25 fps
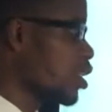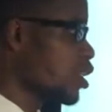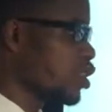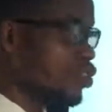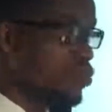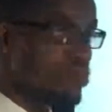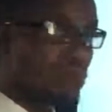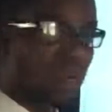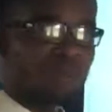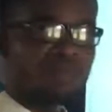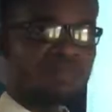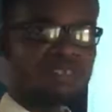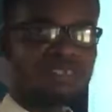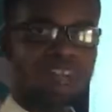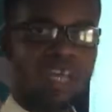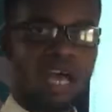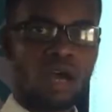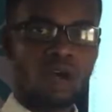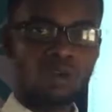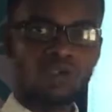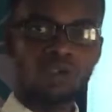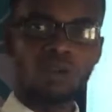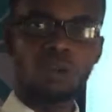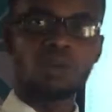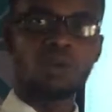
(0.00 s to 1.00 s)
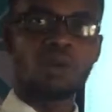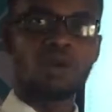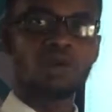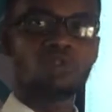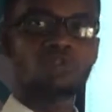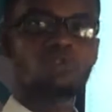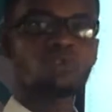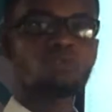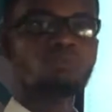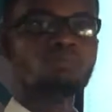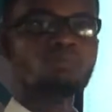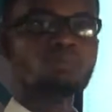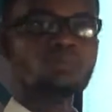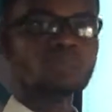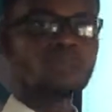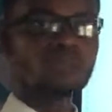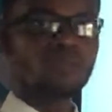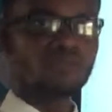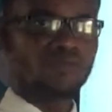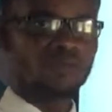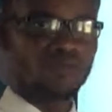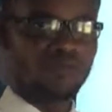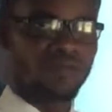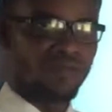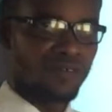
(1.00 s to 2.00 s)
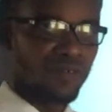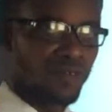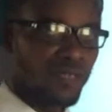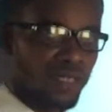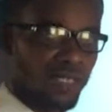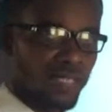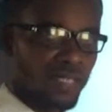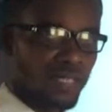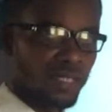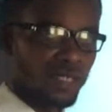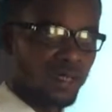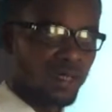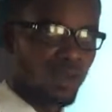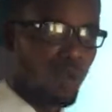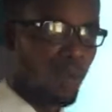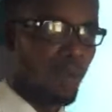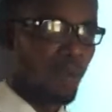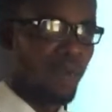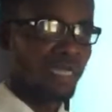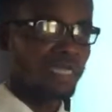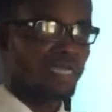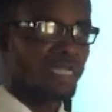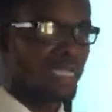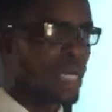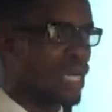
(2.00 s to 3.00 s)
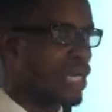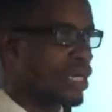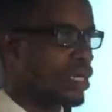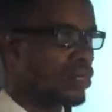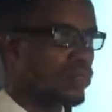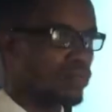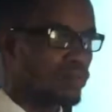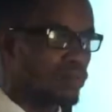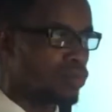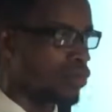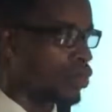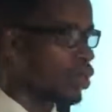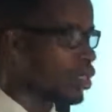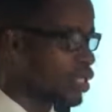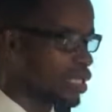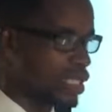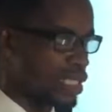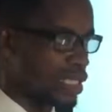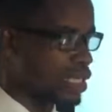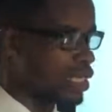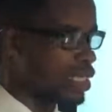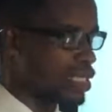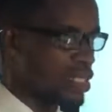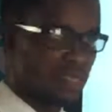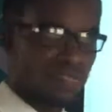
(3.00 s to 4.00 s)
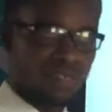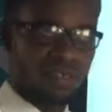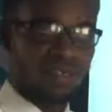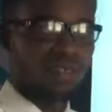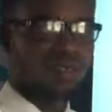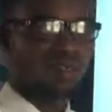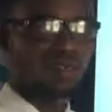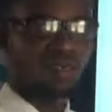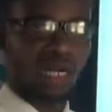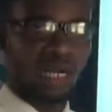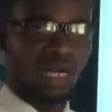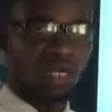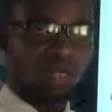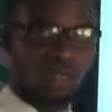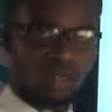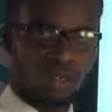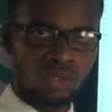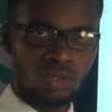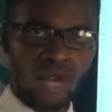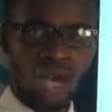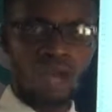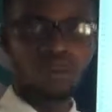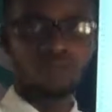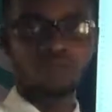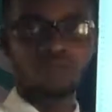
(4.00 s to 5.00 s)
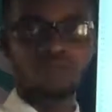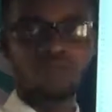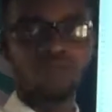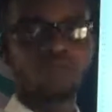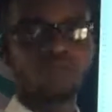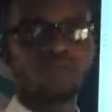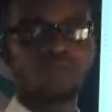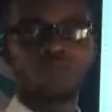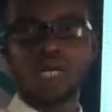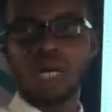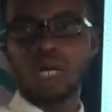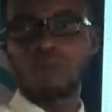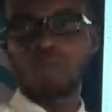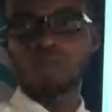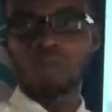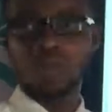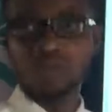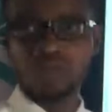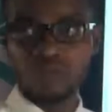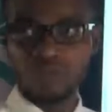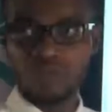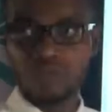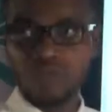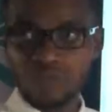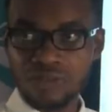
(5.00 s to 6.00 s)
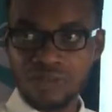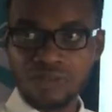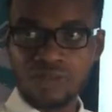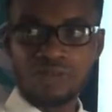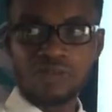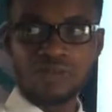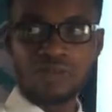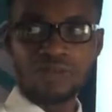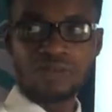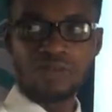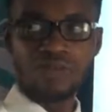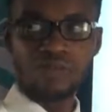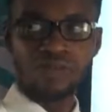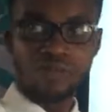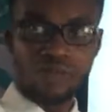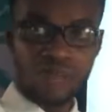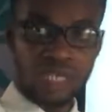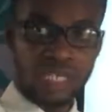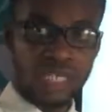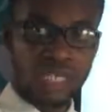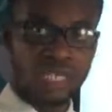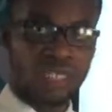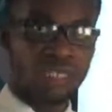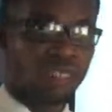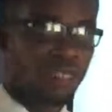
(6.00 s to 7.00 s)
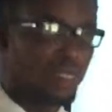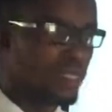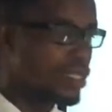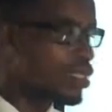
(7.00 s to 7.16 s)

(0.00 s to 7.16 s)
Human beings are also born to move. No matter what it is, you can move freely.